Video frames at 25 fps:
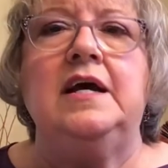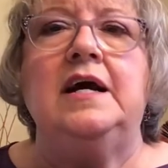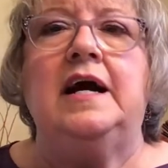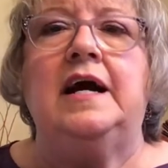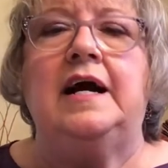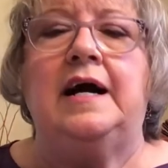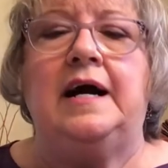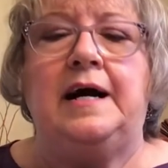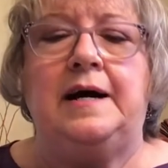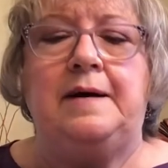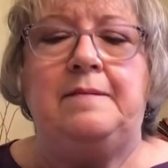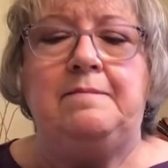
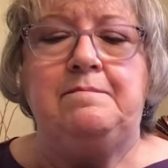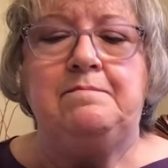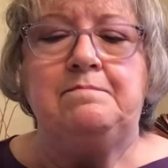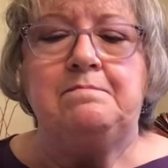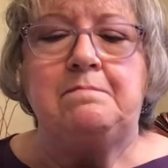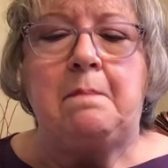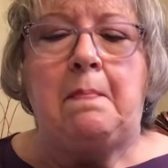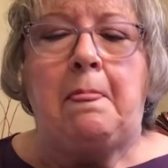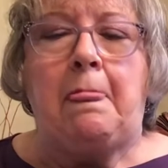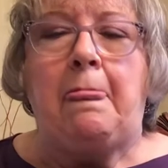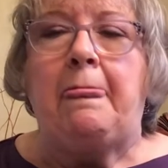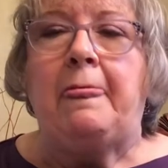
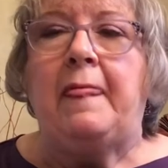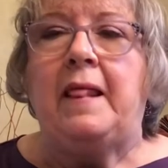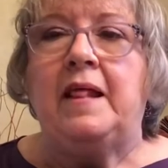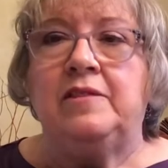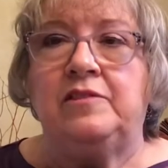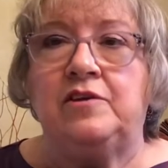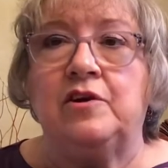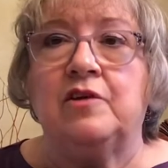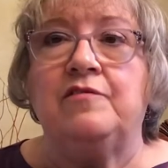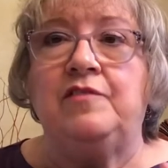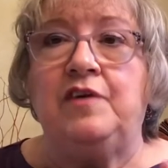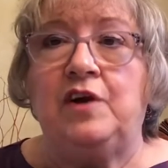
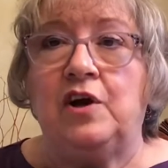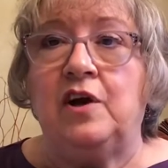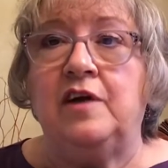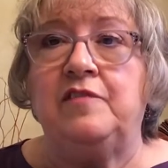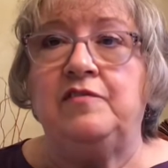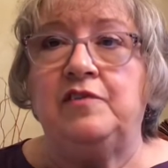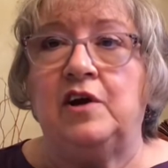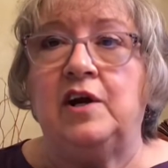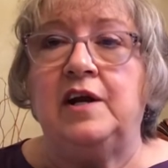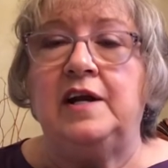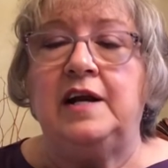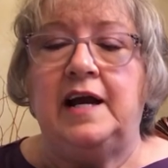They're very,
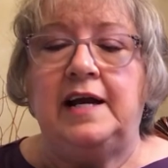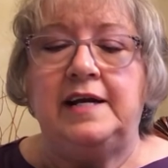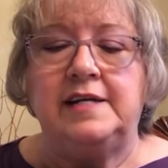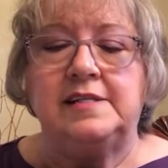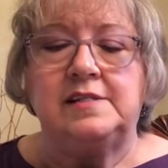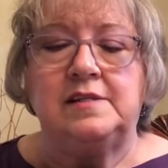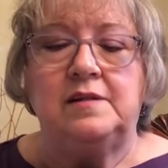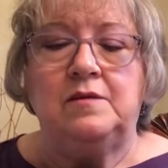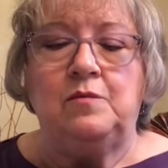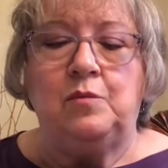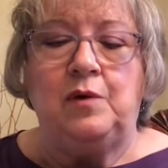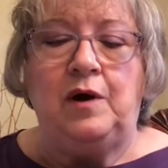very nice,
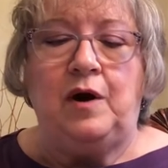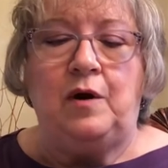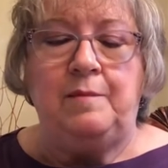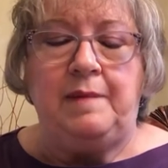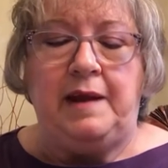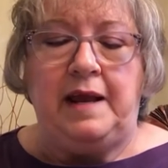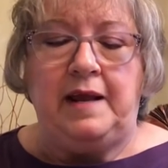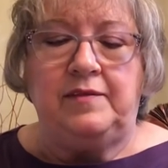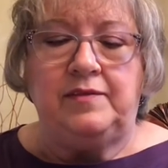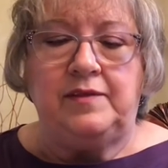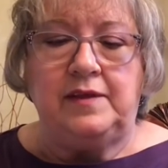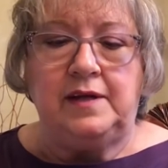
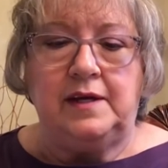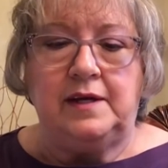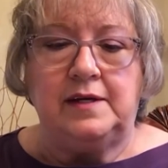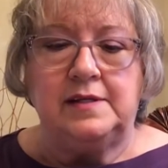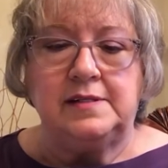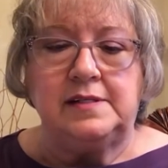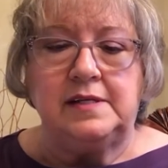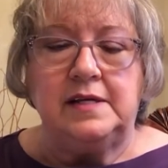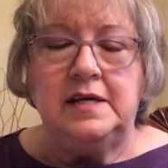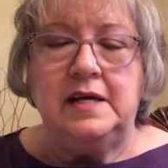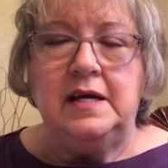well-made things.